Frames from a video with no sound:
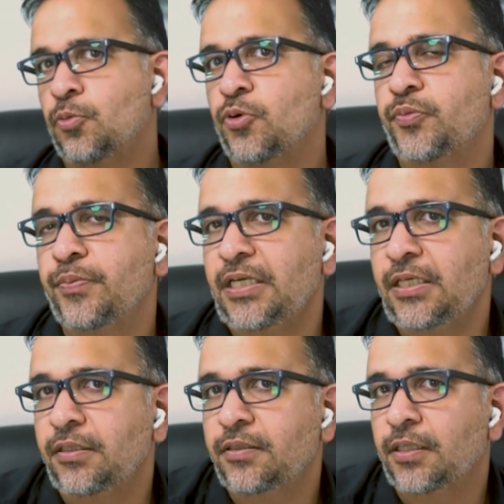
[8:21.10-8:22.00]
would
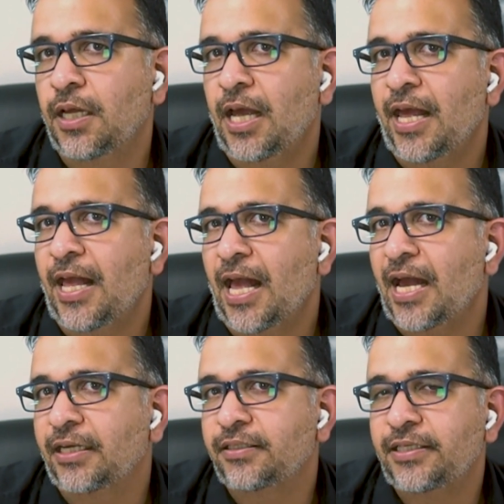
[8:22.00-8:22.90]
means
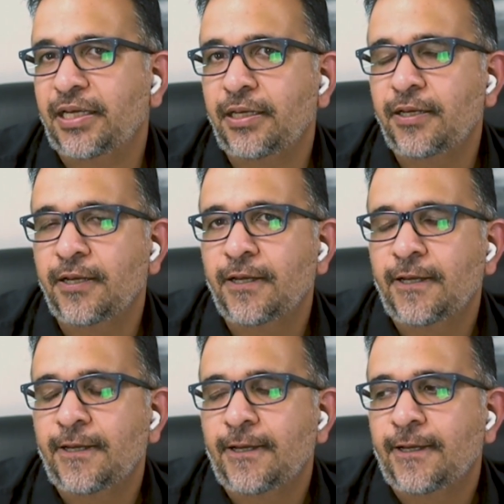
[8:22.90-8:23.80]
acting
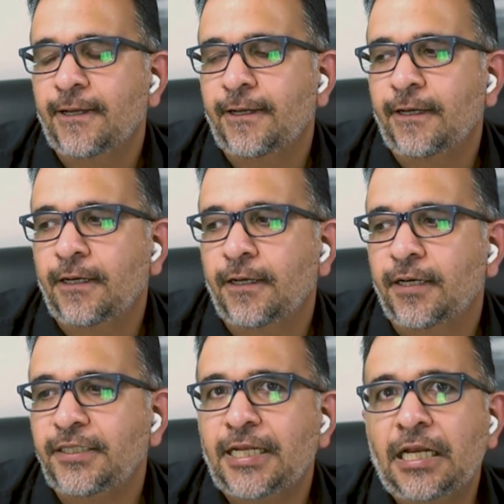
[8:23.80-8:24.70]

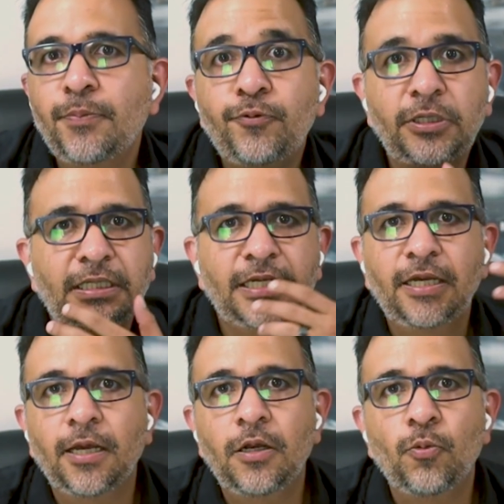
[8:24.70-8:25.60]

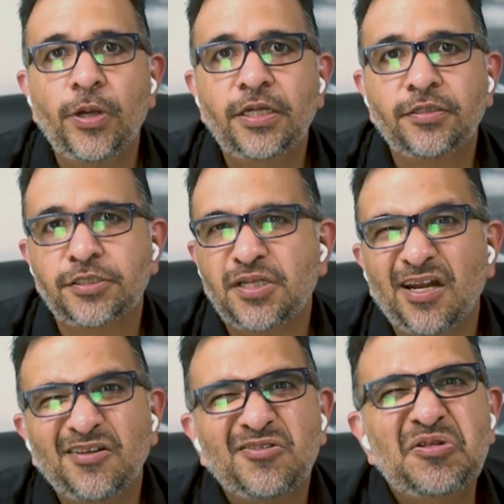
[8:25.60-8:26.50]
deliberately in a way such
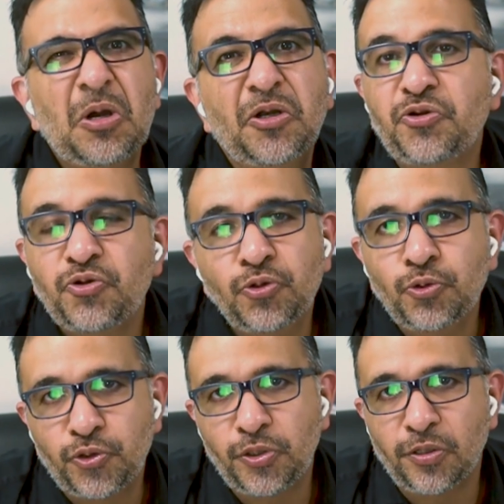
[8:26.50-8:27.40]
that it's not
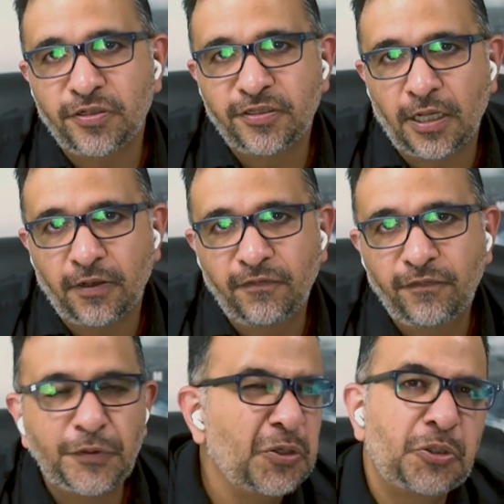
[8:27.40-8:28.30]
true to yourself.
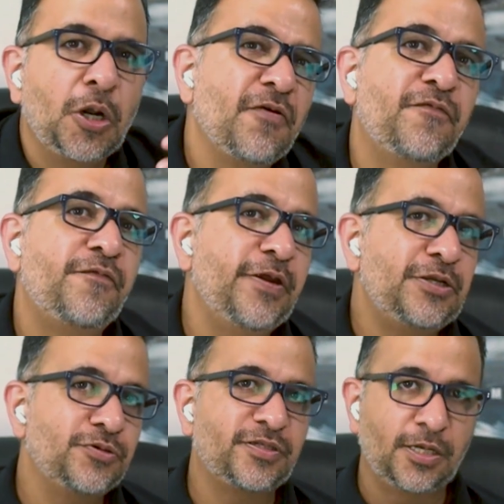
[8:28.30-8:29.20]
You're not free
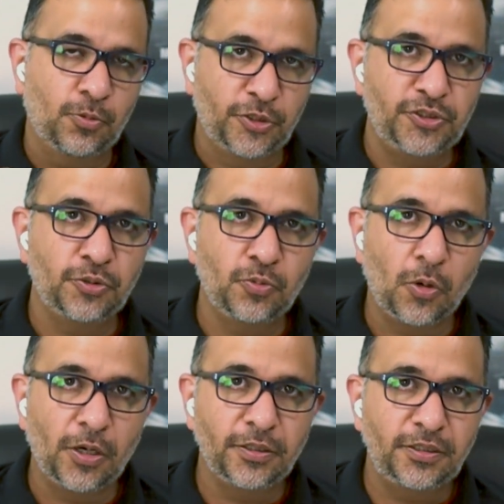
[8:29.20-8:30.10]
to say what you
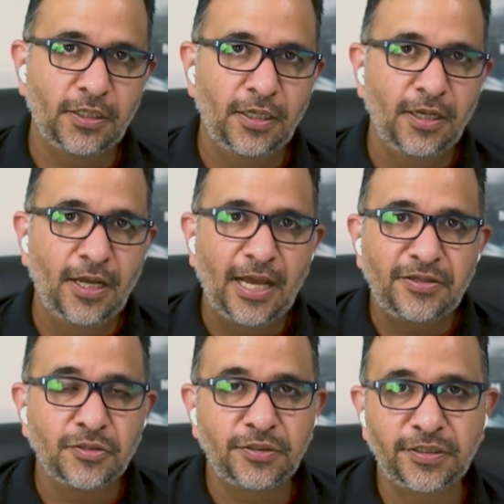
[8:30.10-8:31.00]
want. And
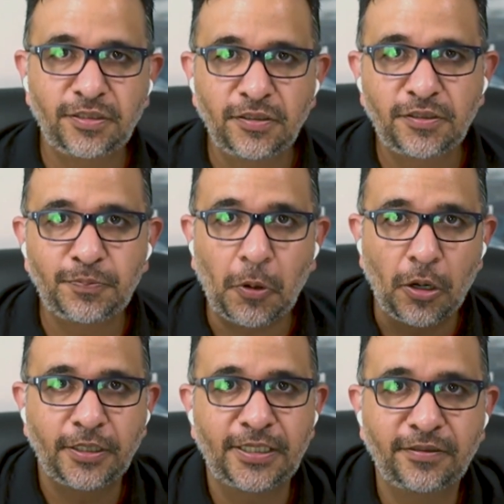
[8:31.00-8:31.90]
so this is
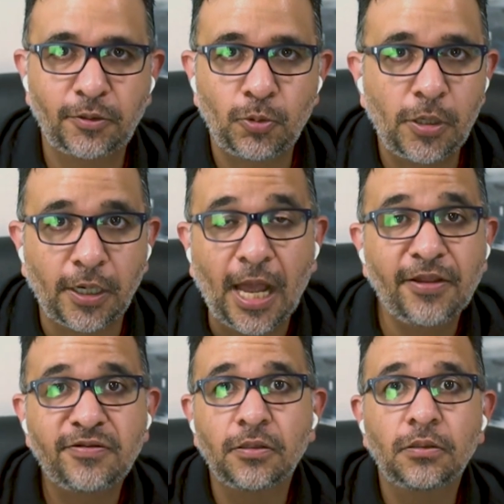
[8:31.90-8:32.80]
politics at work.
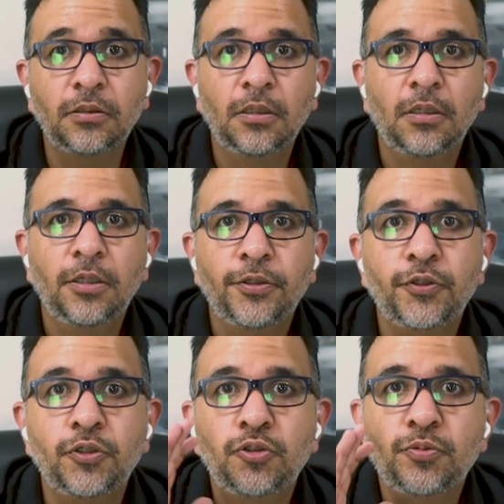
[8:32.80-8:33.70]
And so
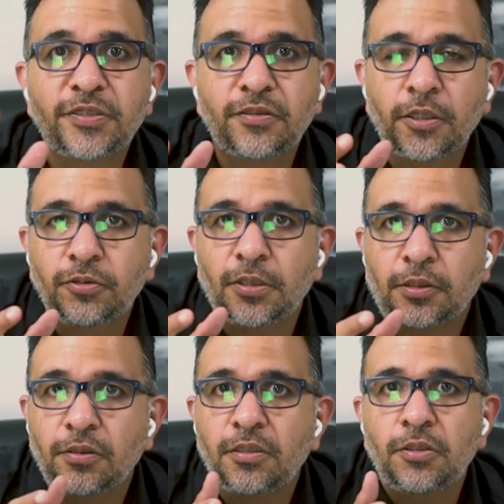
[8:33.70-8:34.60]
you must not do it
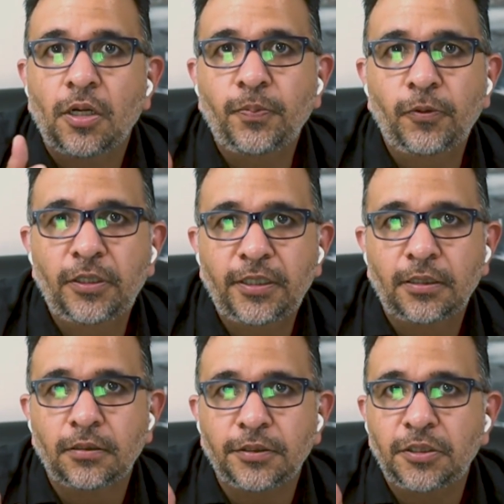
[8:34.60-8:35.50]
because you're not
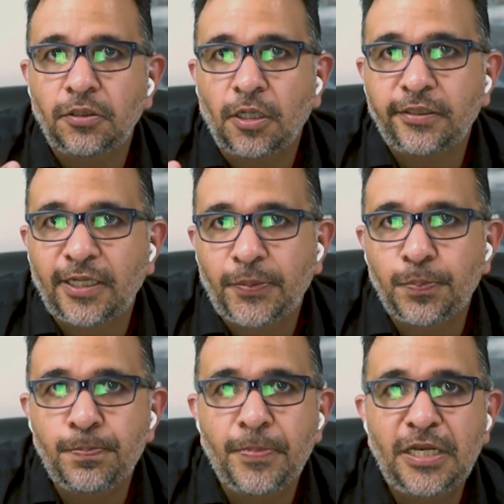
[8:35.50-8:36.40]
political. You're not that
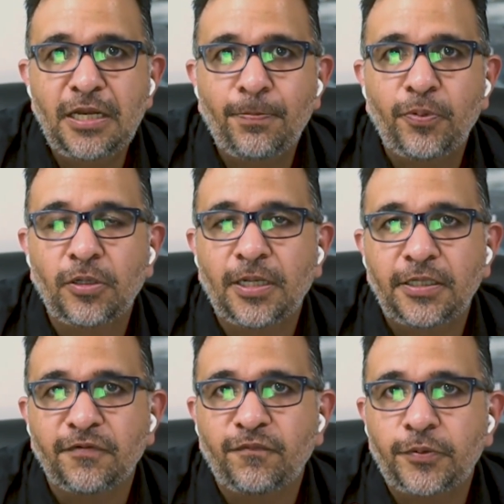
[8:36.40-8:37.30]

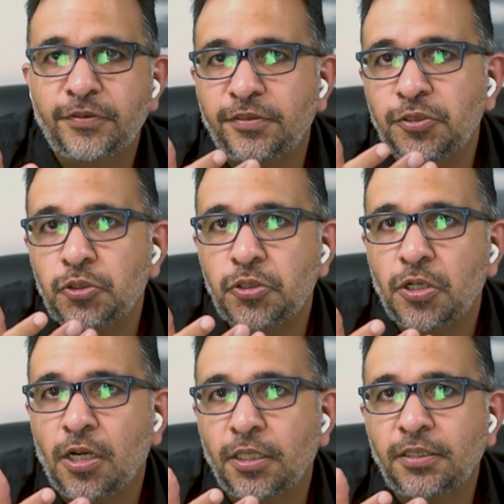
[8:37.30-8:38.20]
manipulative person. You're
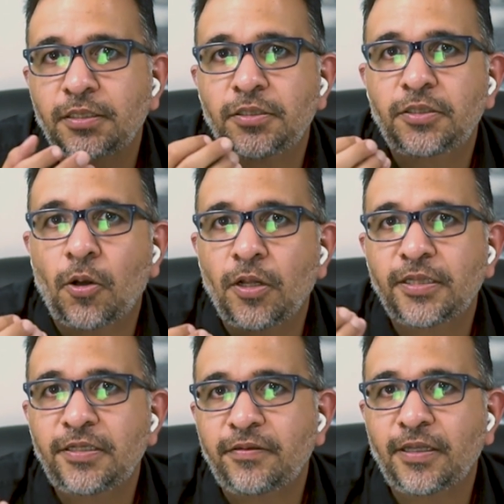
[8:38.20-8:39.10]
not all
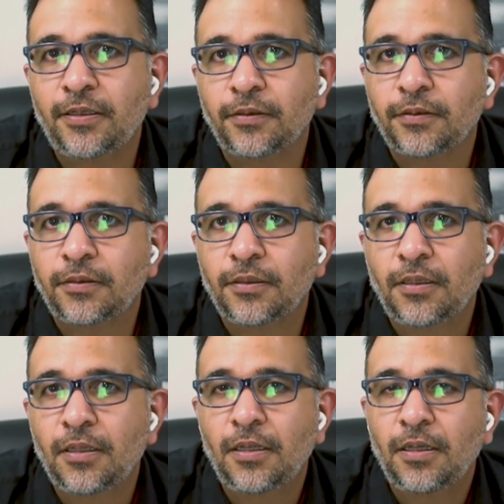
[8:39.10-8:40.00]
these things.
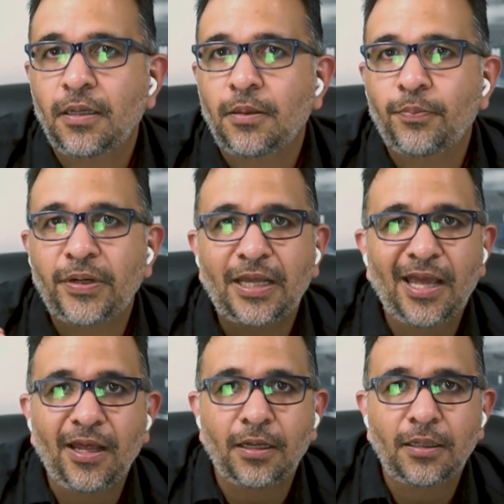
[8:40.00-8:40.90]
But
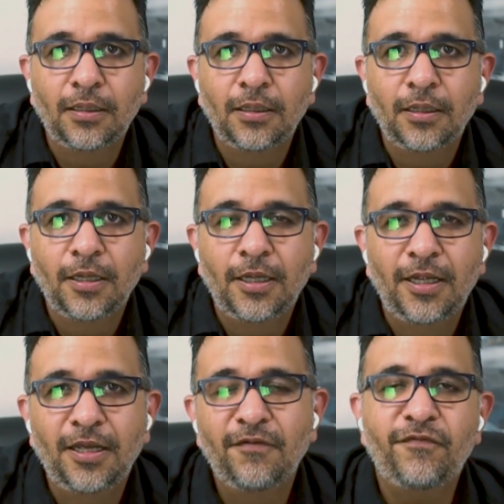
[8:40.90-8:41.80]
again,
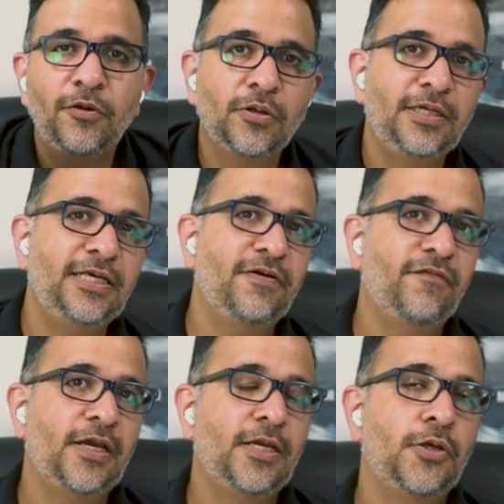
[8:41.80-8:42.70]
if you're
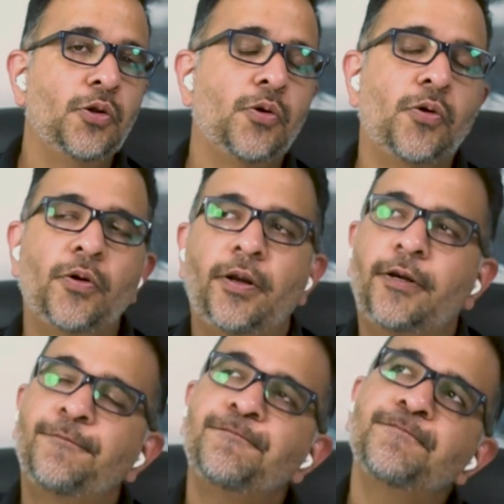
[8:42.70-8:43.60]
leaving your